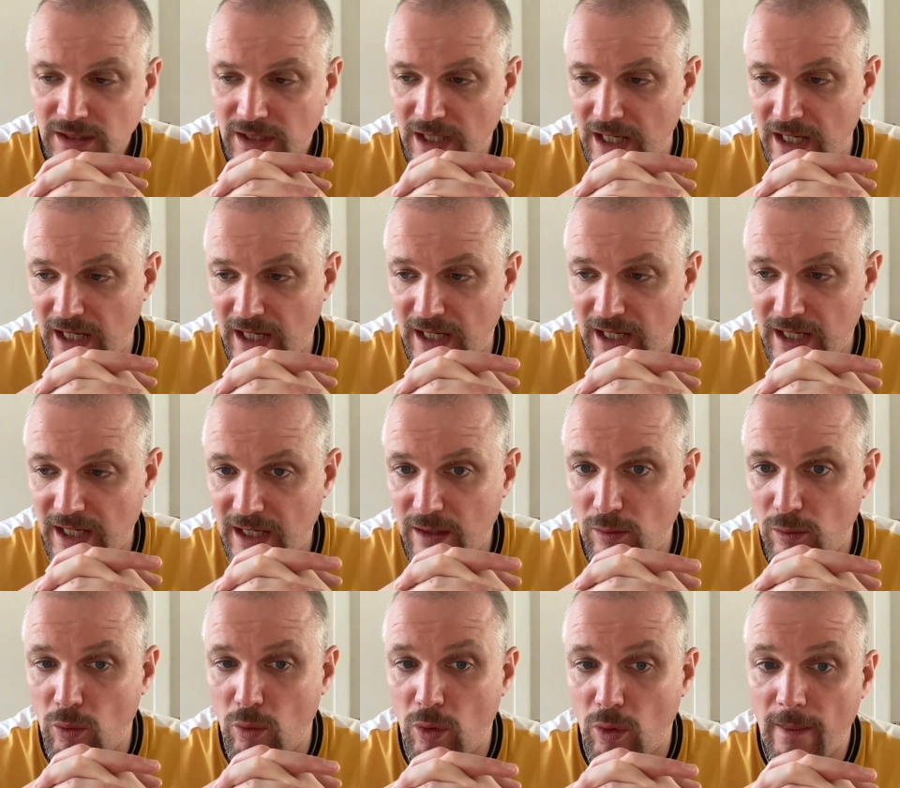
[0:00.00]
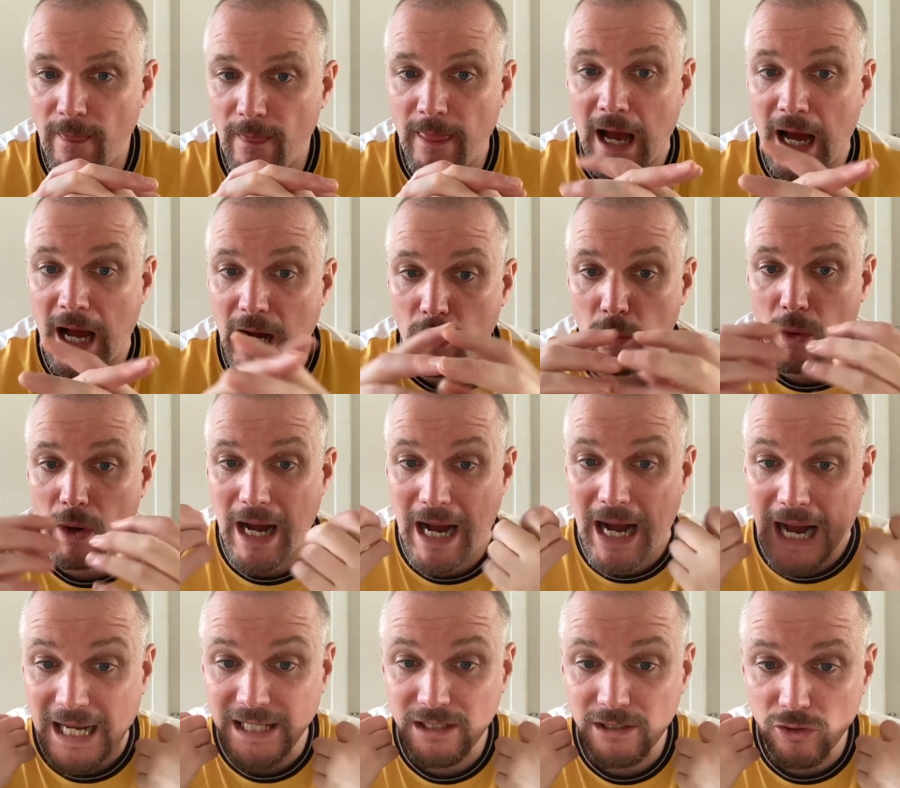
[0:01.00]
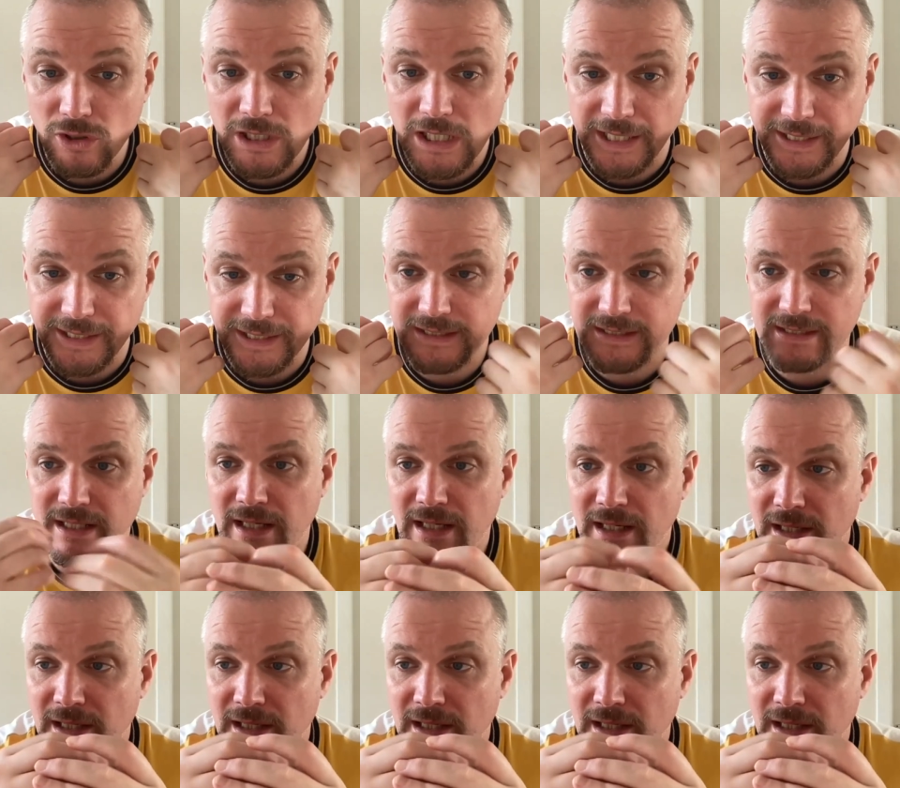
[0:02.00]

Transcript: how I look at it